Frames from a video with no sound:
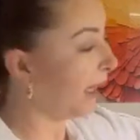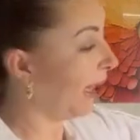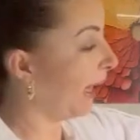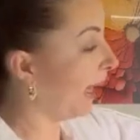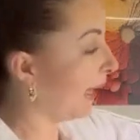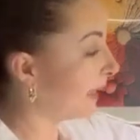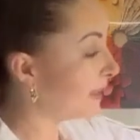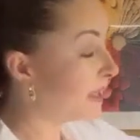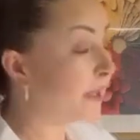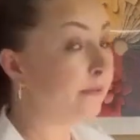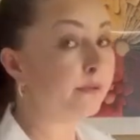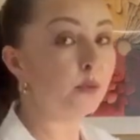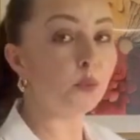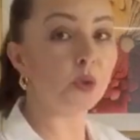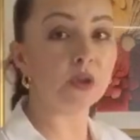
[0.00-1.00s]
And
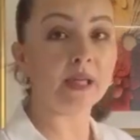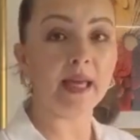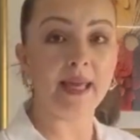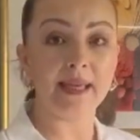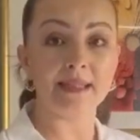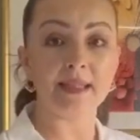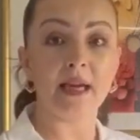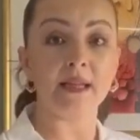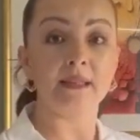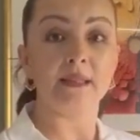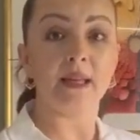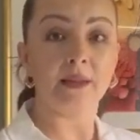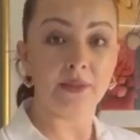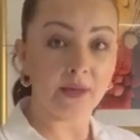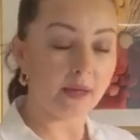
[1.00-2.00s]
if you want to add
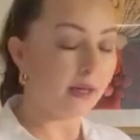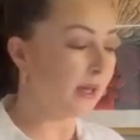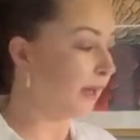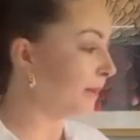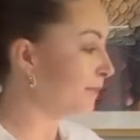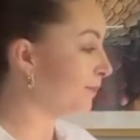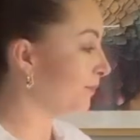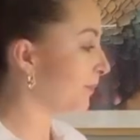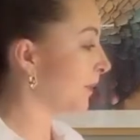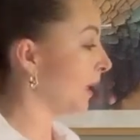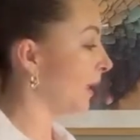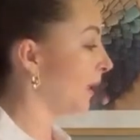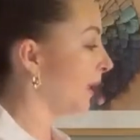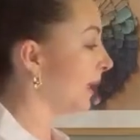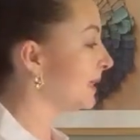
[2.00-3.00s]
another color,
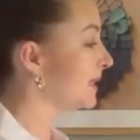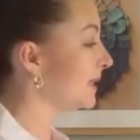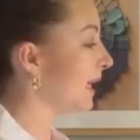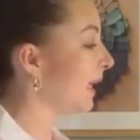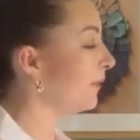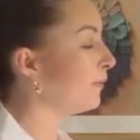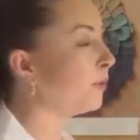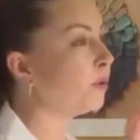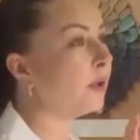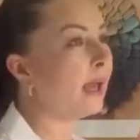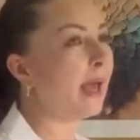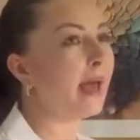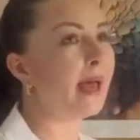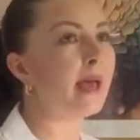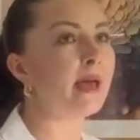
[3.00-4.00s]
let's say if you
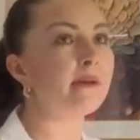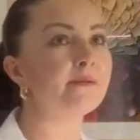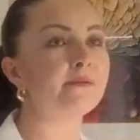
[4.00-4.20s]
have